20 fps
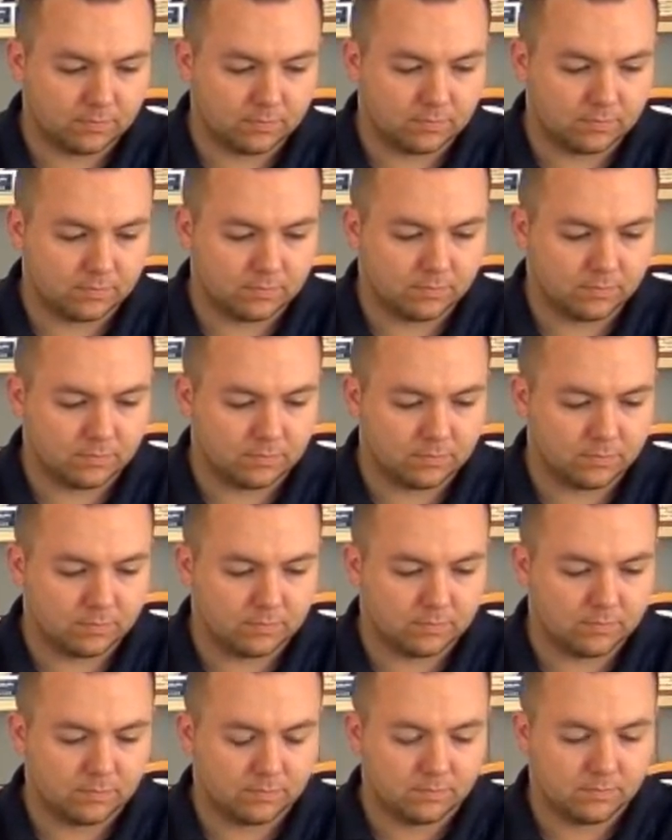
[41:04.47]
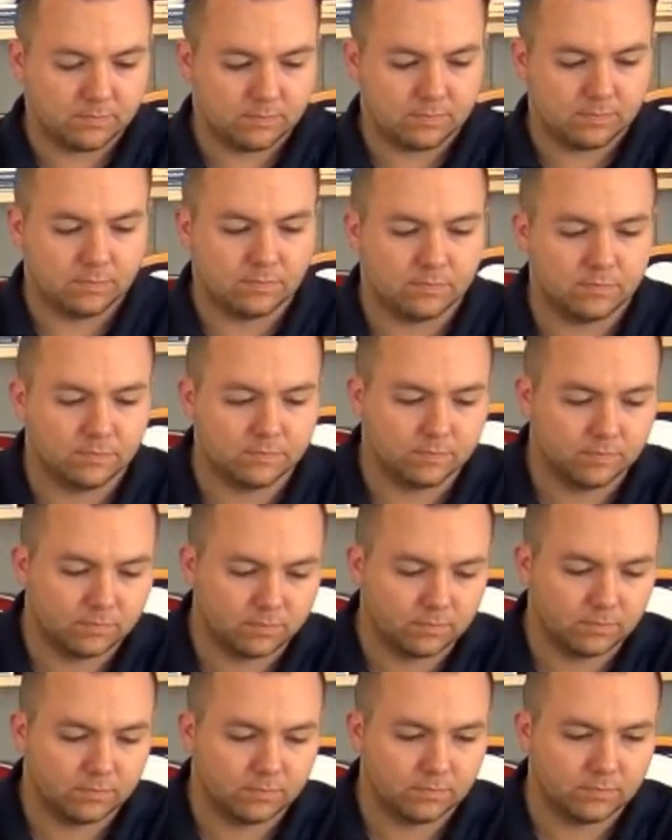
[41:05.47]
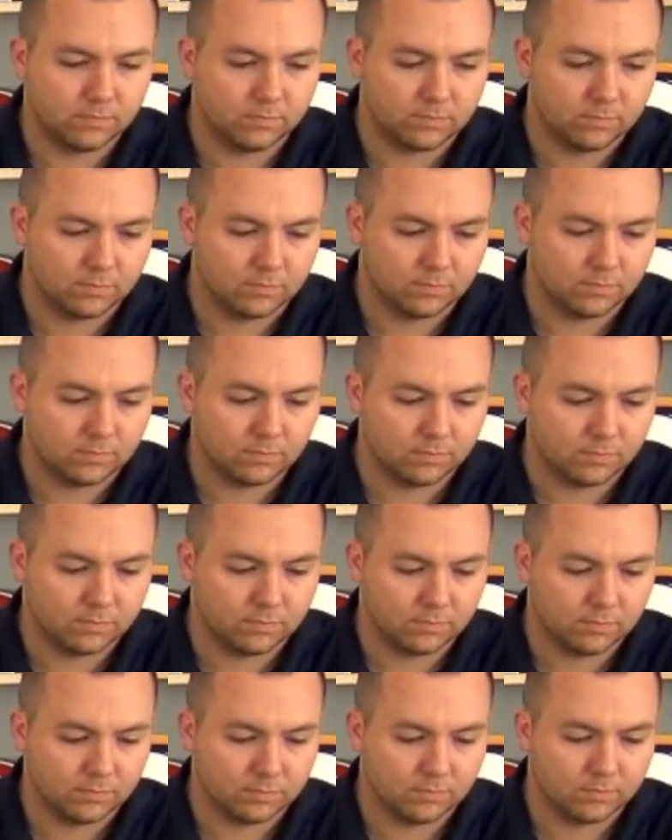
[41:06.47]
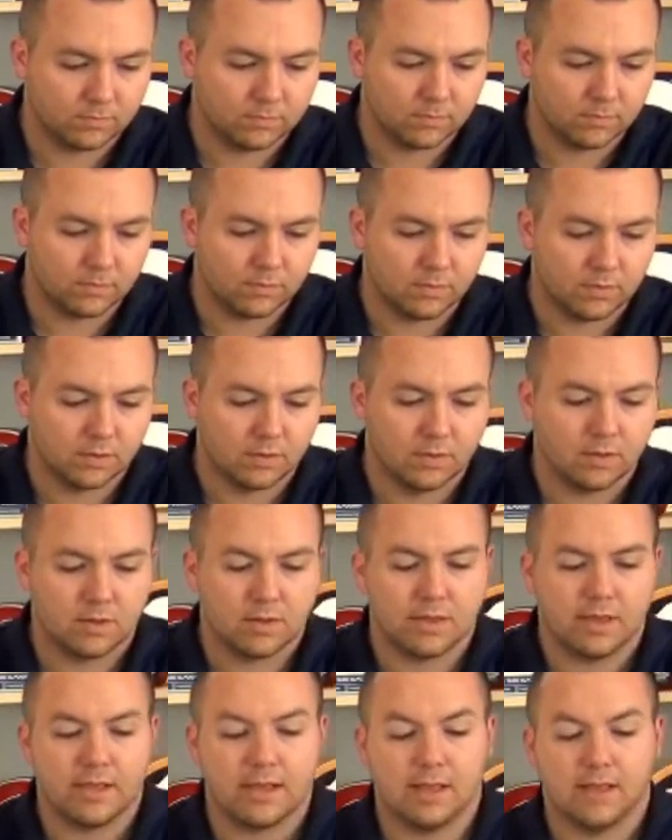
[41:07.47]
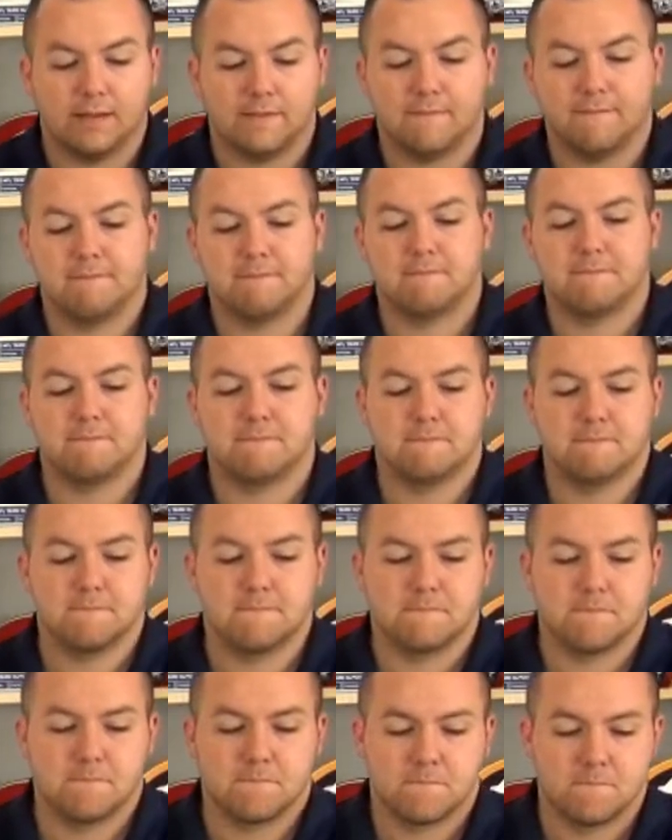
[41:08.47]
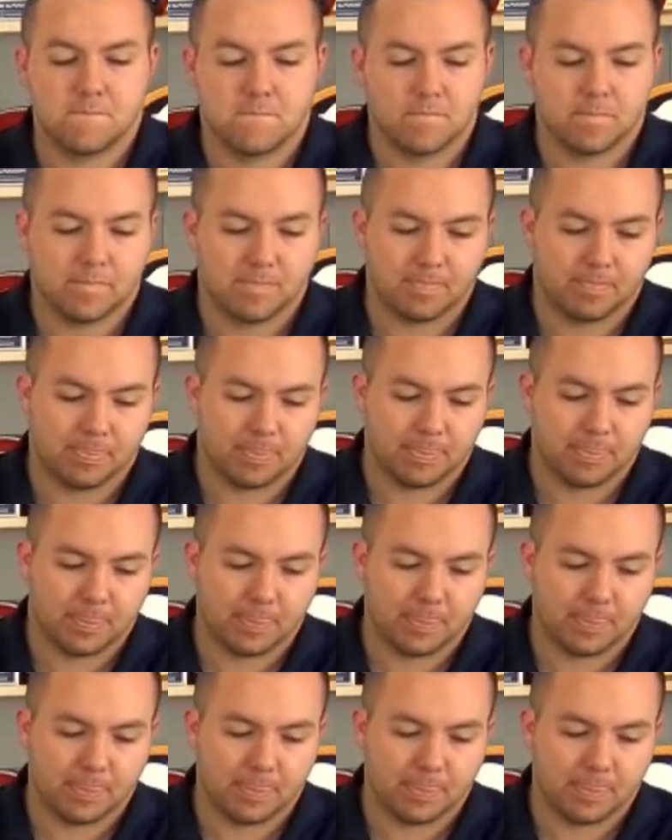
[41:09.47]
(silent)